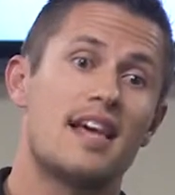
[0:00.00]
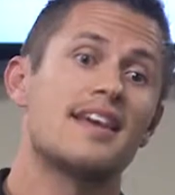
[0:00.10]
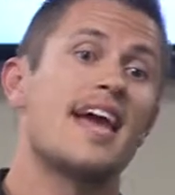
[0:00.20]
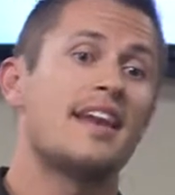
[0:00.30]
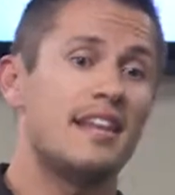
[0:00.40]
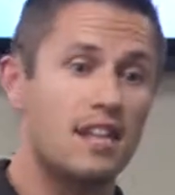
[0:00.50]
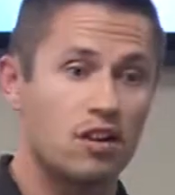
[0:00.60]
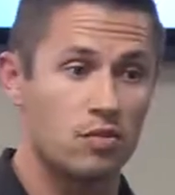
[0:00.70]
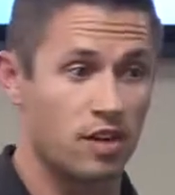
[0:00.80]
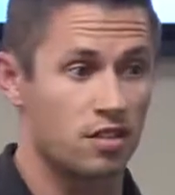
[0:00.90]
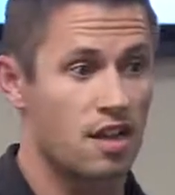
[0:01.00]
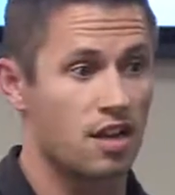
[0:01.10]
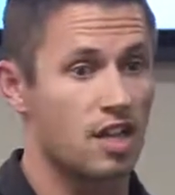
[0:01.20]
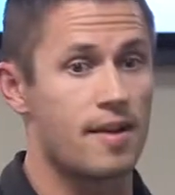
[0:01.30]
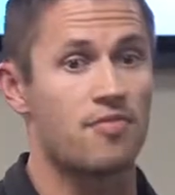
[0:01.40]
That cadherin we were
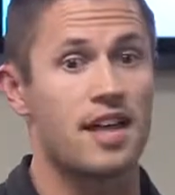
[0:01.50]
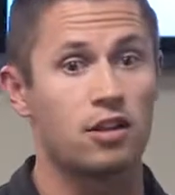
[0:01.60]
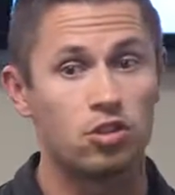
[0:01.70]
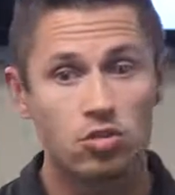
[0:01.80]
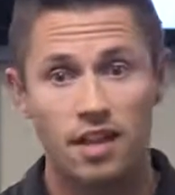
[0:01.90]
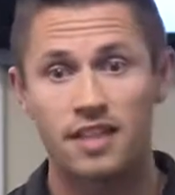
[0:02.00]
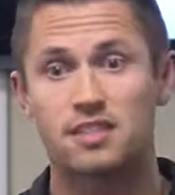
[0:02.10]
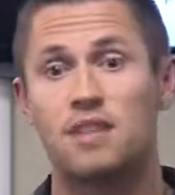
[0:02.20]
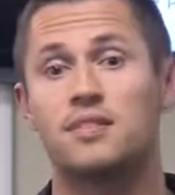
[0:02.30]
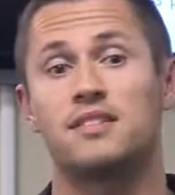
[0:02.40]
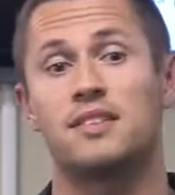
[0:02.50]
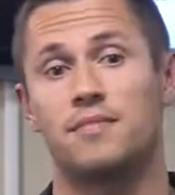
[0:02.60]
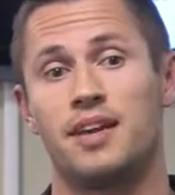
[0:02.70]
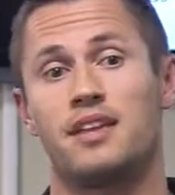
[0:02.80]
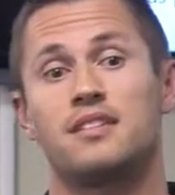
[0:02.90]
talking about, that glue-like substance it
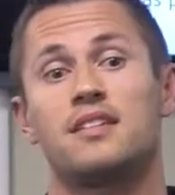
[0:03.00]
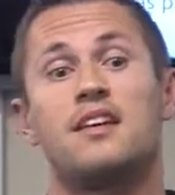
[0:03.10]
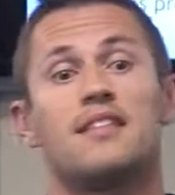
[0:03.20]
makes,